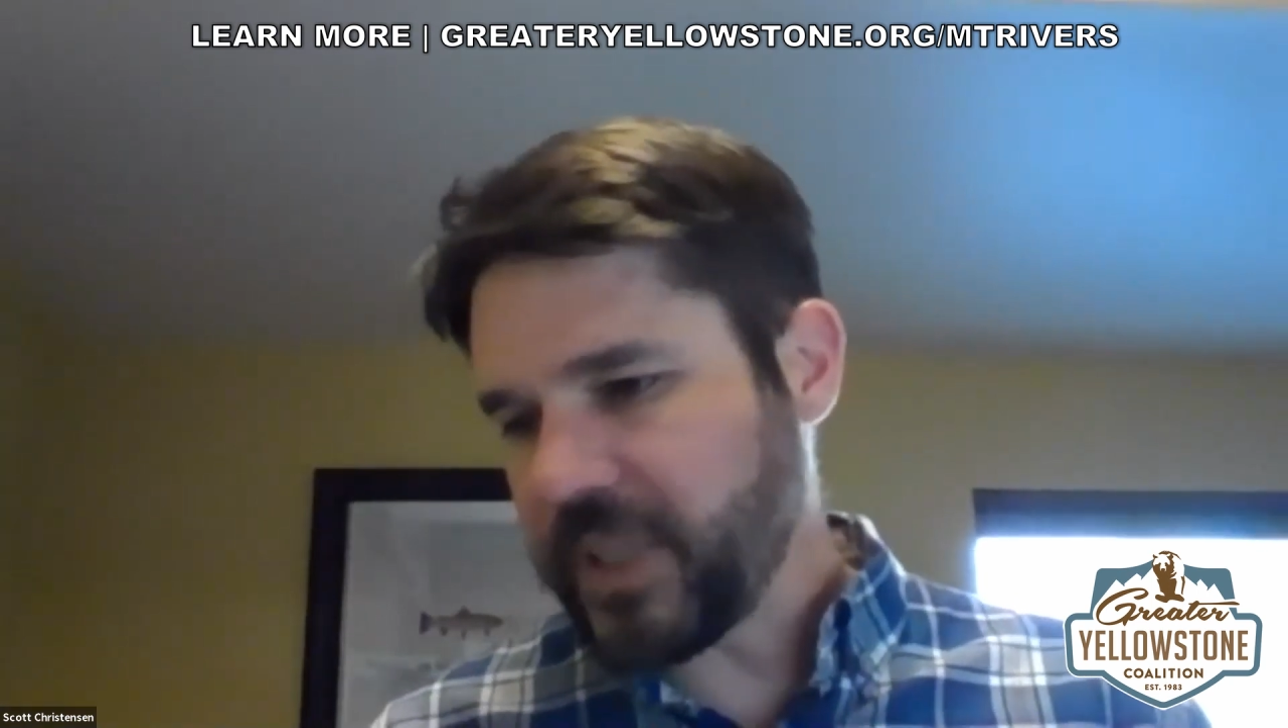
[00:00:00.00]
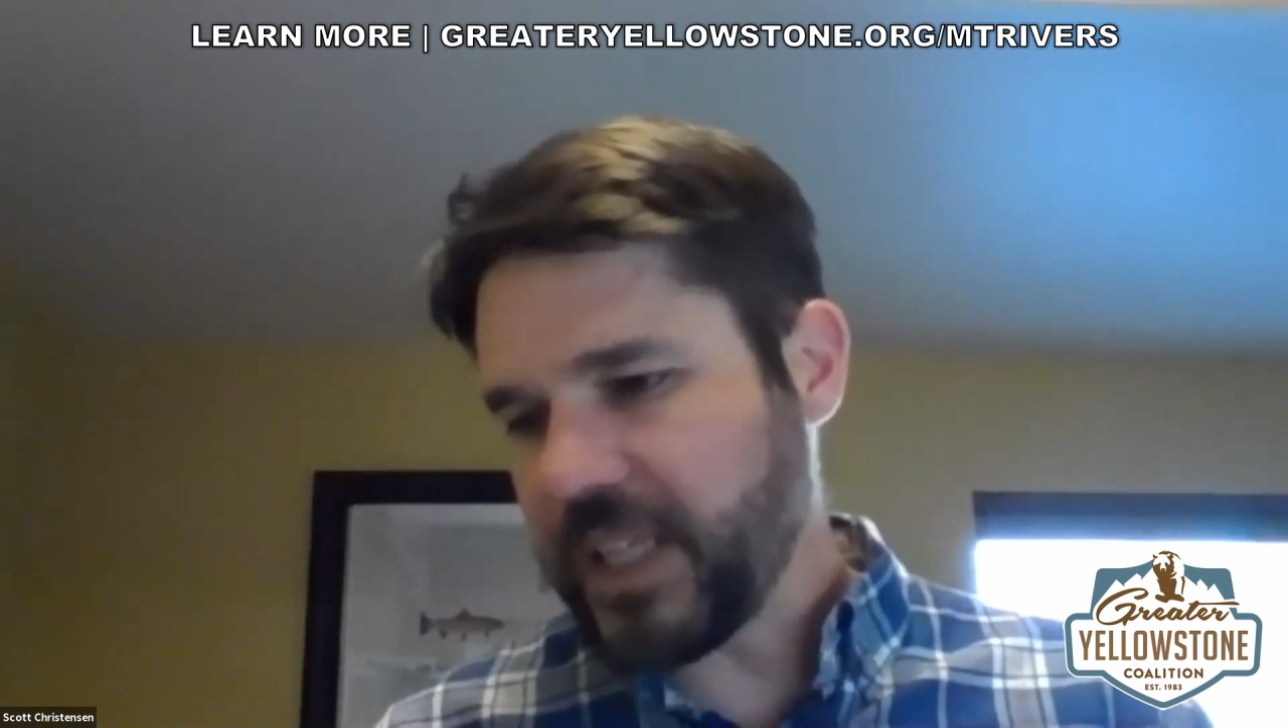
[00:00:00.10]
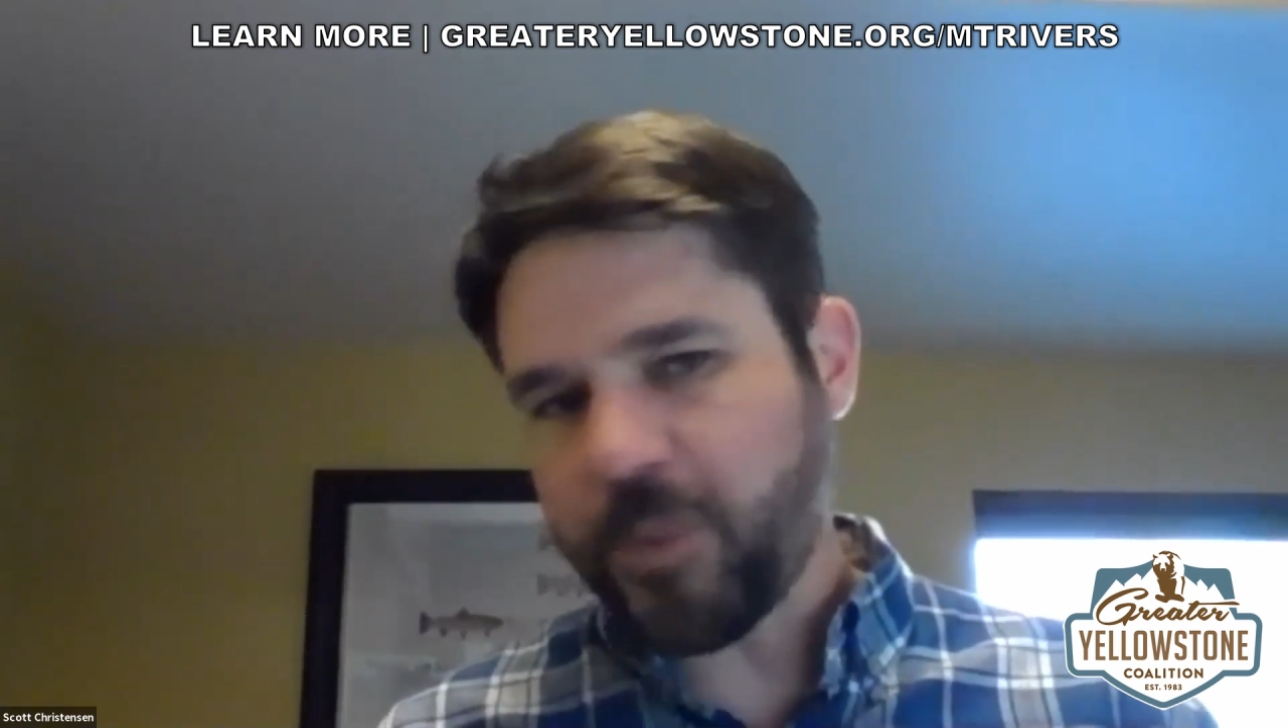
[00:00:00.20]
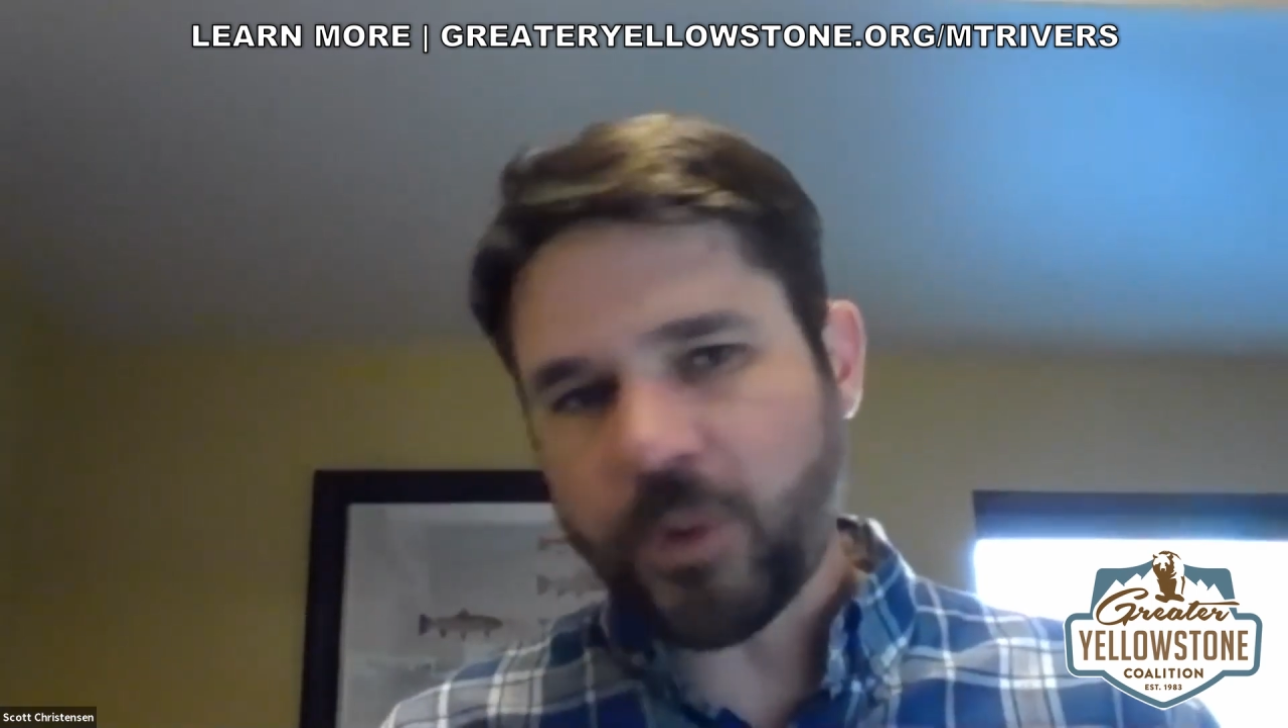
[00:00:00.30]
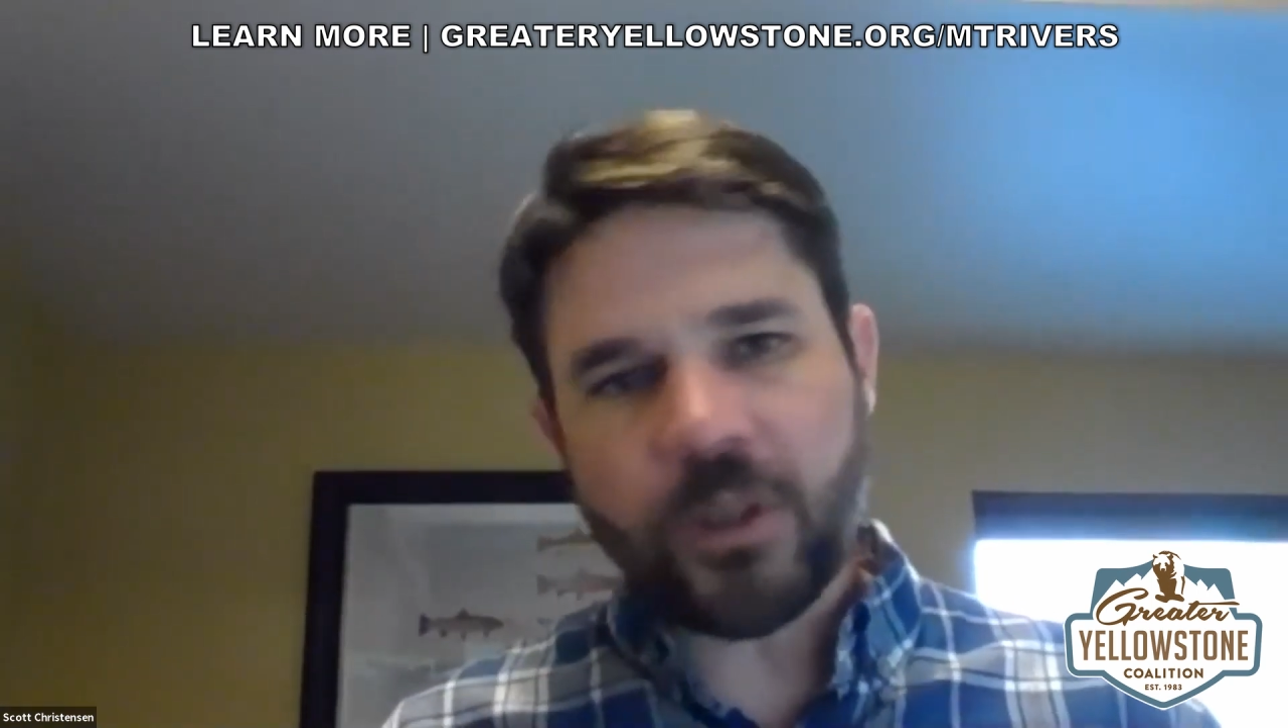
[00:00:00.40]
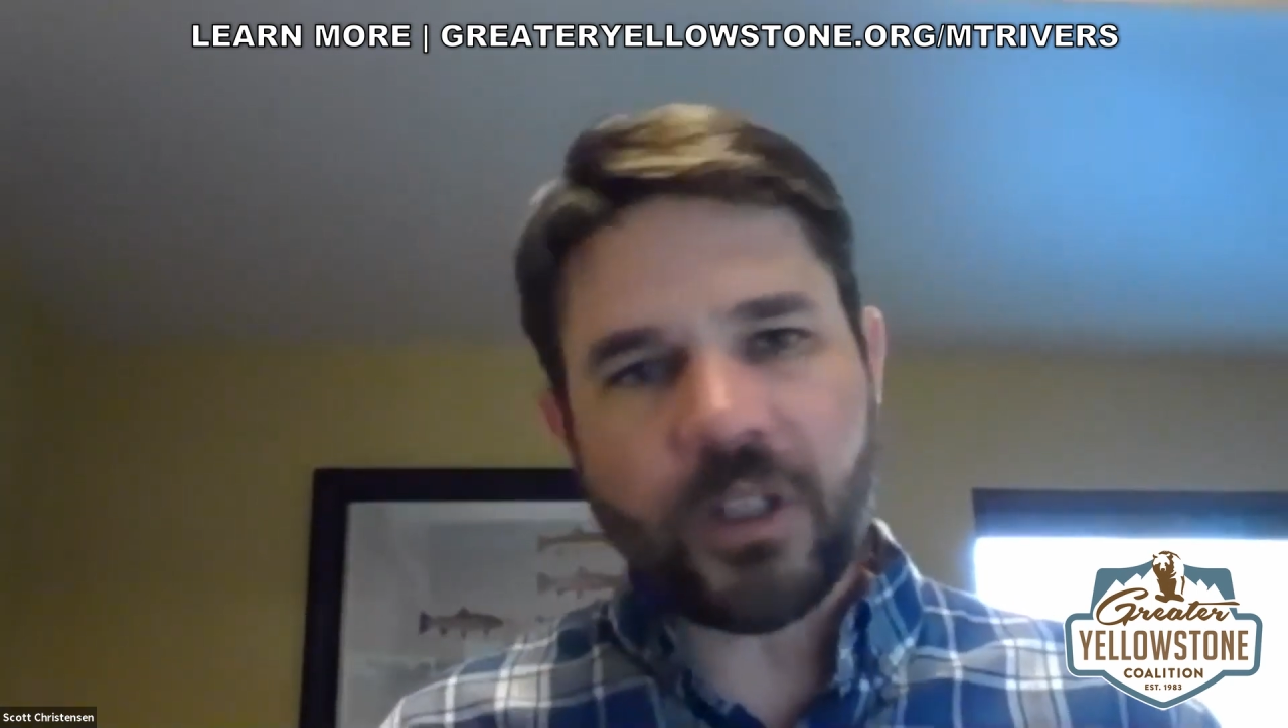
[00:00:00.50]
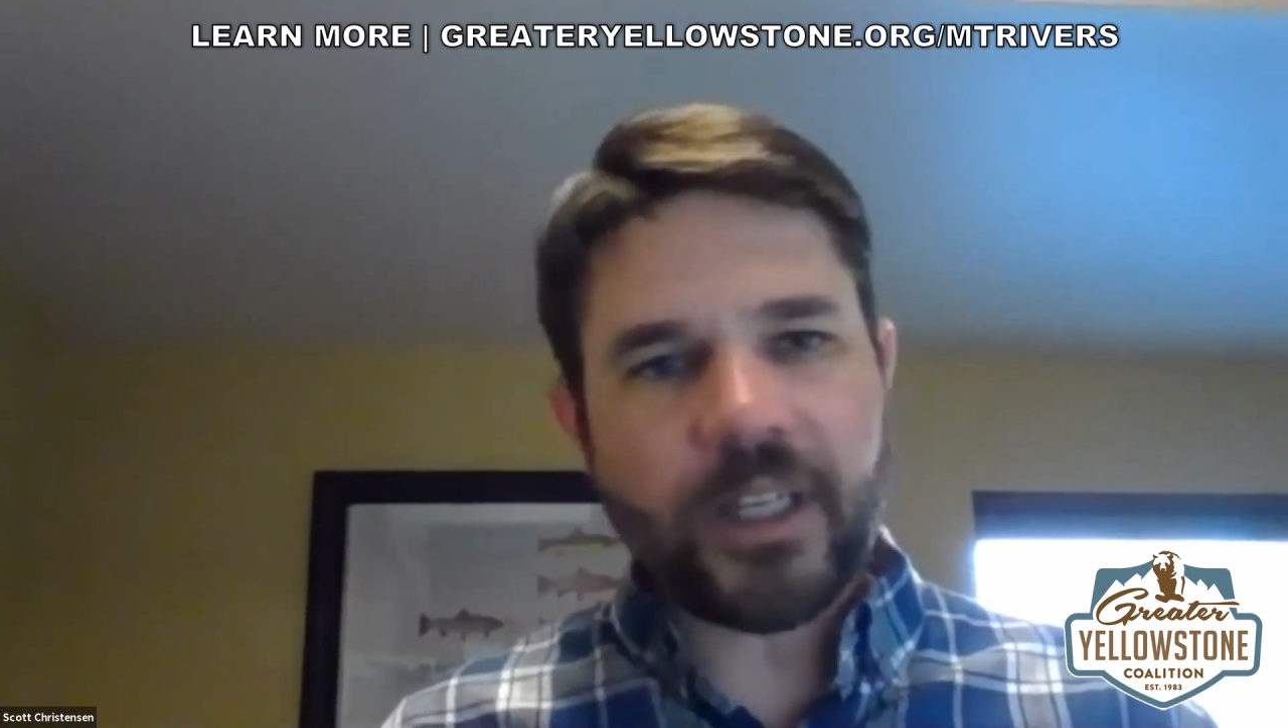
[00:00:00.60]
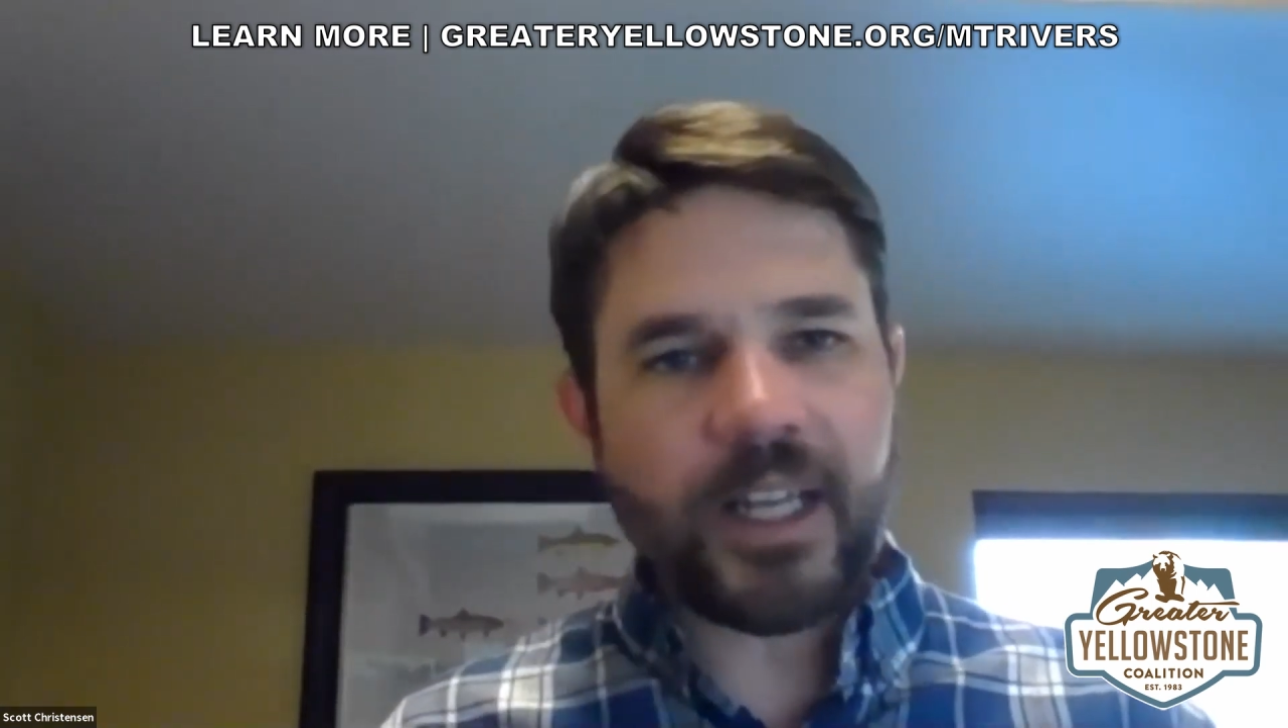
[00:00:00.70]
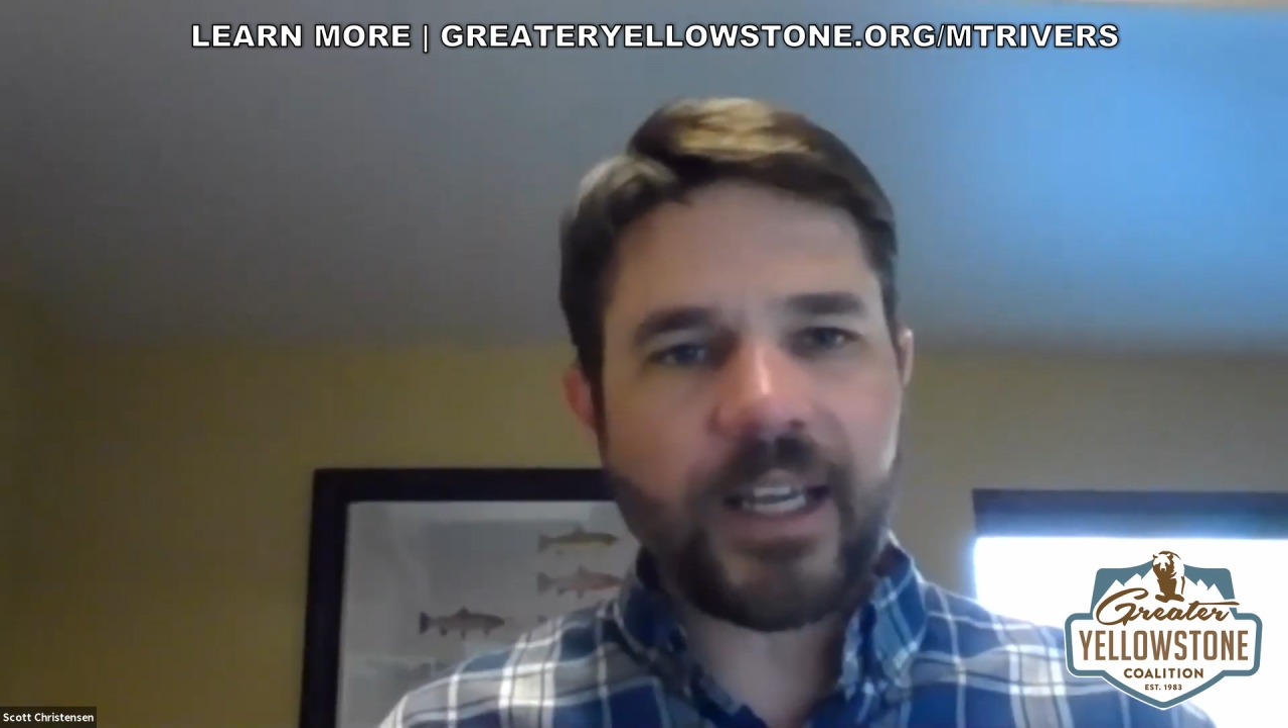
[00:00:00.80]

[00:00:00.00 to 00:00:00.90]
people and